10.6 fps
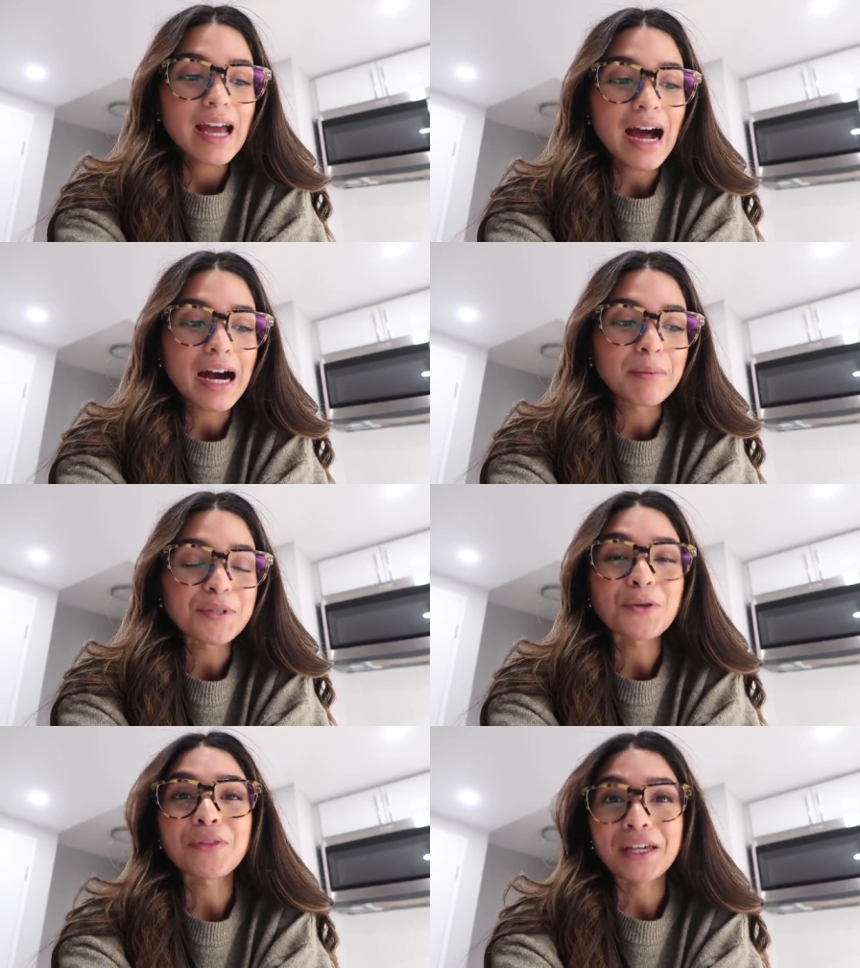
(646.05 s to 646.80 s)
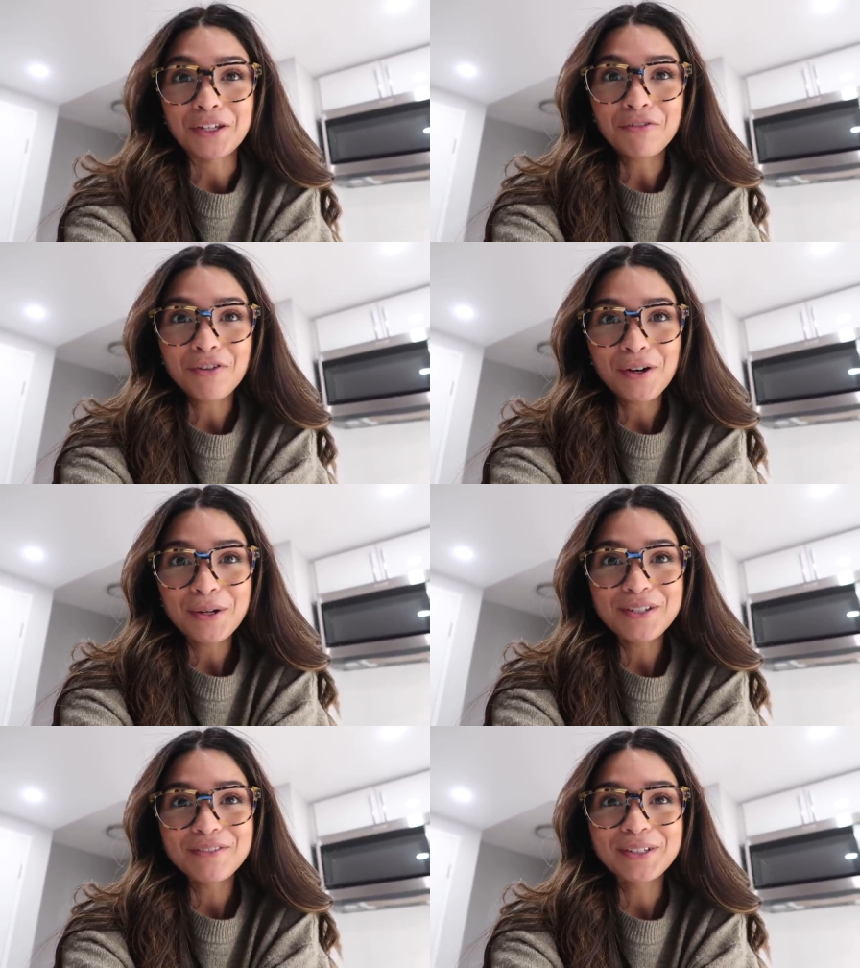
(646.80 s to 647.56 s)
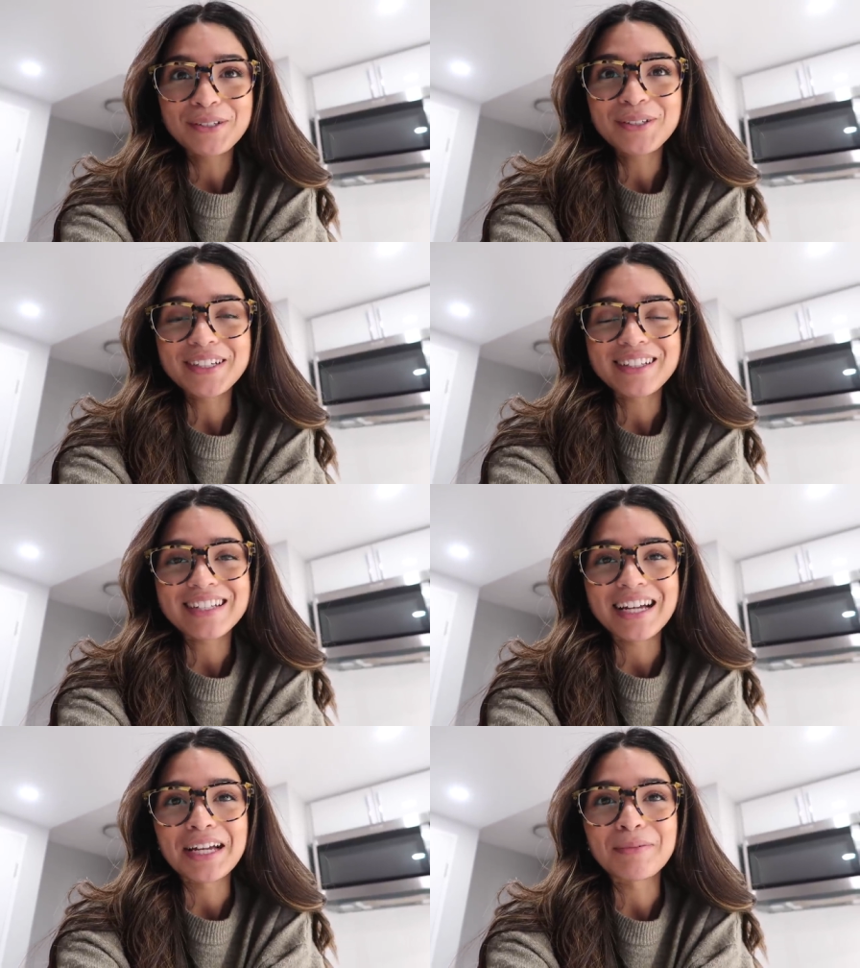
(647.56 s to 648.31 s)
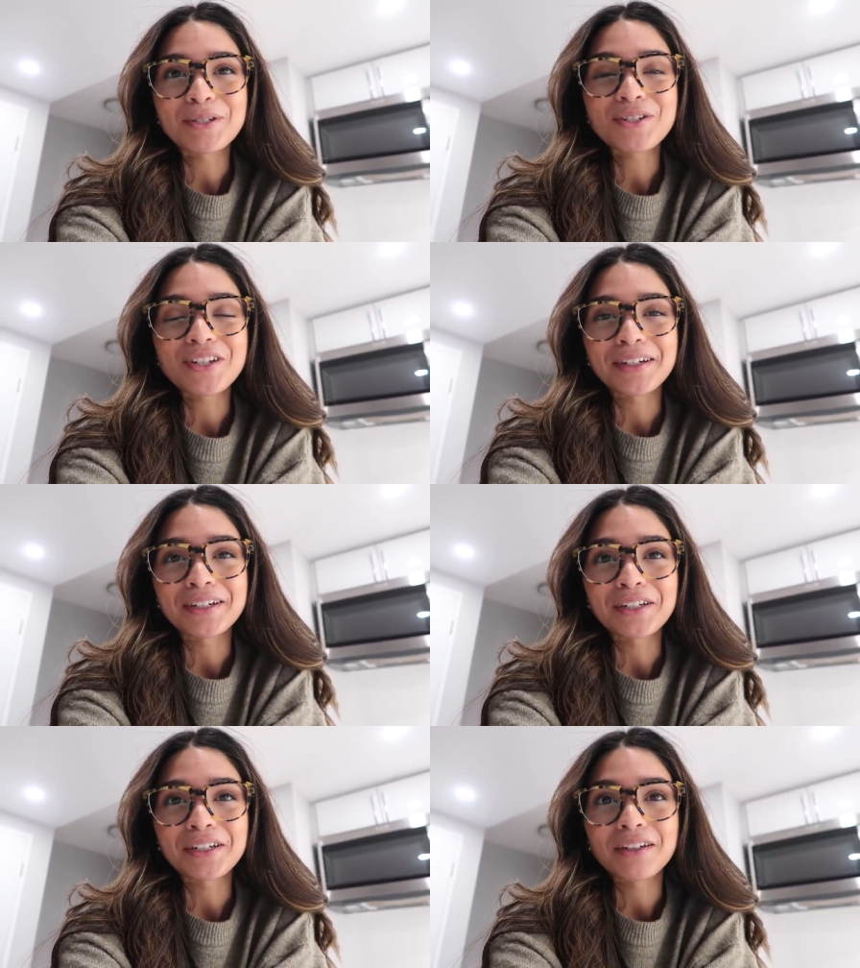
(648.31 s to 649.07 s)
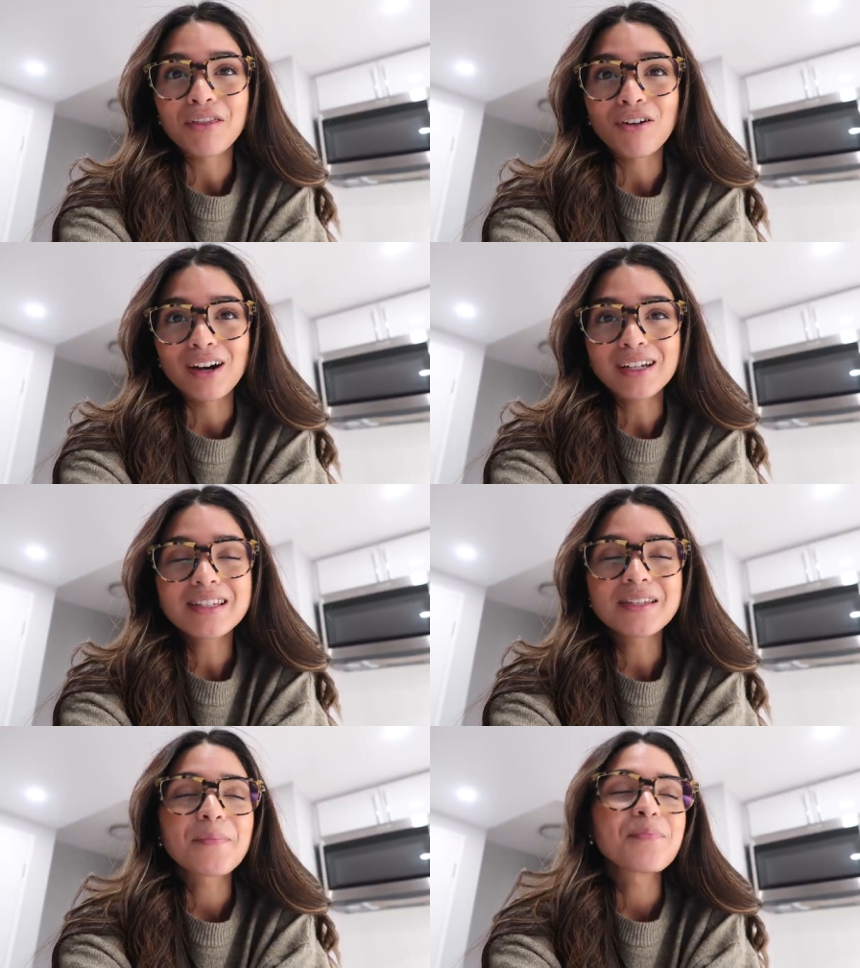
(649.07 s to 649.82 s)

Um, so thank you for those of you who took the time to share your thoughts.